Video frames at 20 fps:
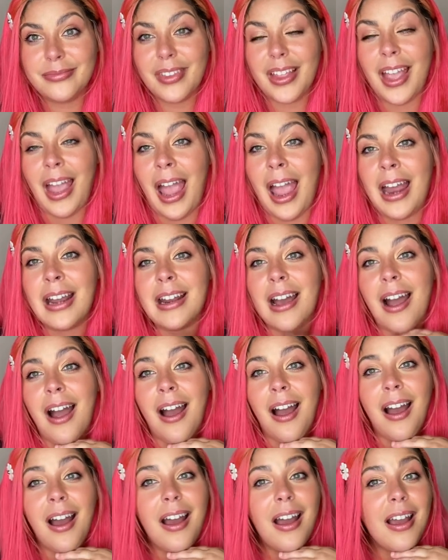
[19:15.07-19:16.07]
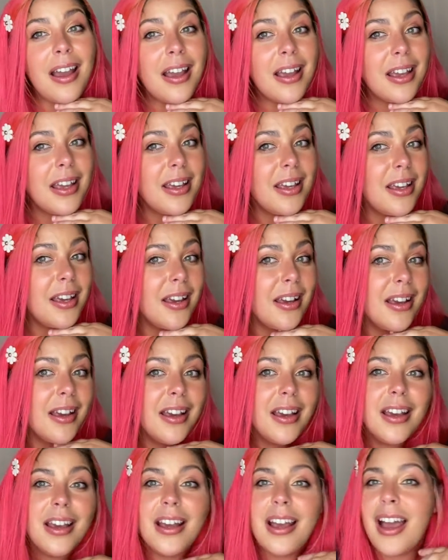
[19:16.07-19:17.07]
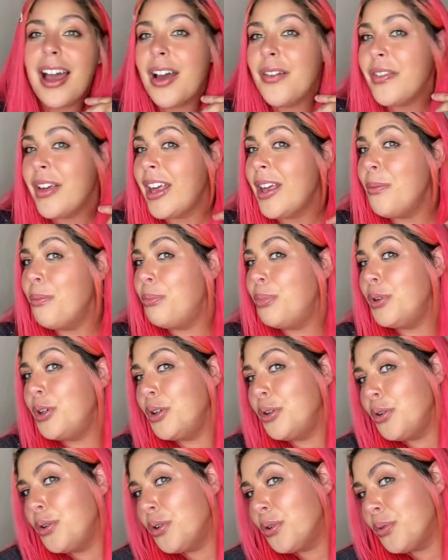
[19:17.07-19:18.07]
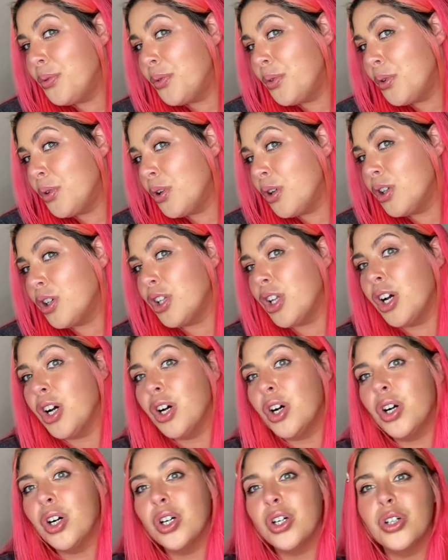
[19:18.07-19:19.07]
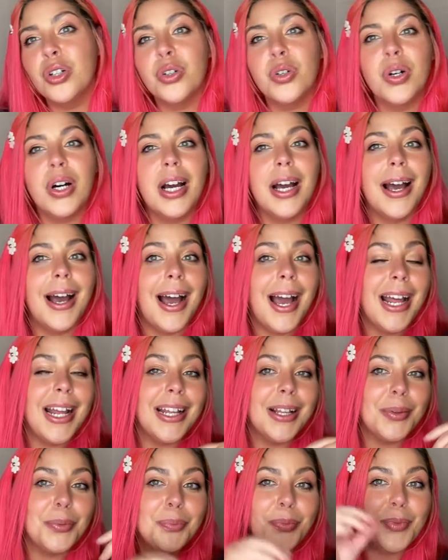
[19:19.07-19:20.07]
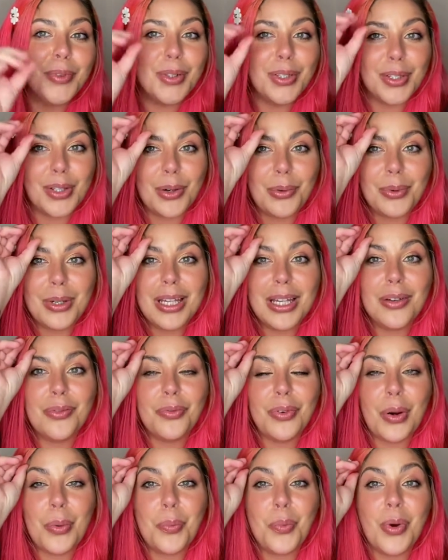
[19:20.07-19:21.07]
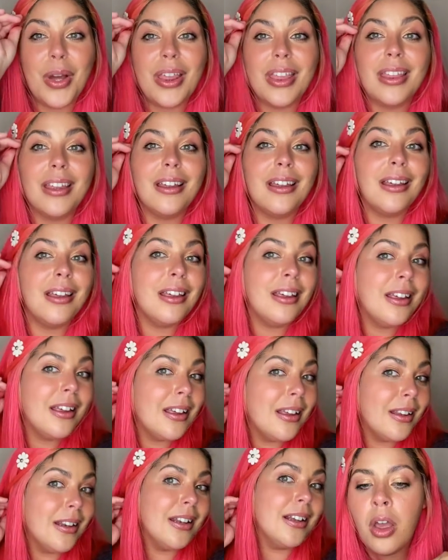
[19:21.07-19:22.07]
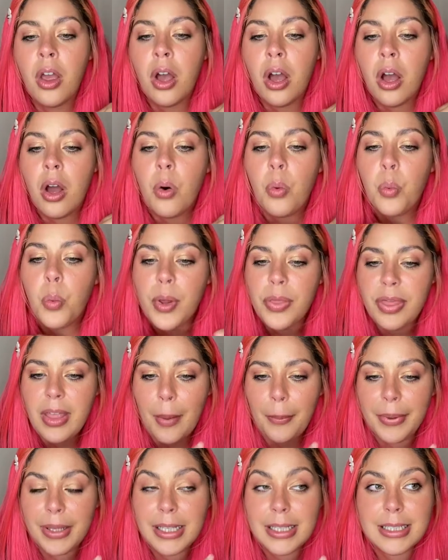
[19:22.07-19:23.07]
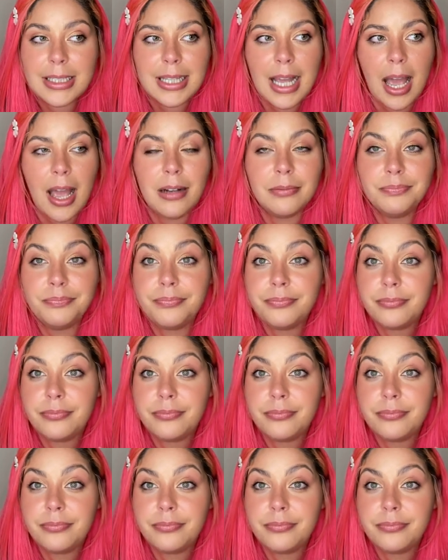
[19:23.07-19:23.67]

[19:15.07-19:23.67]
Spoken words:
And I have a beautiful glow. I am glowing from within. With that being said,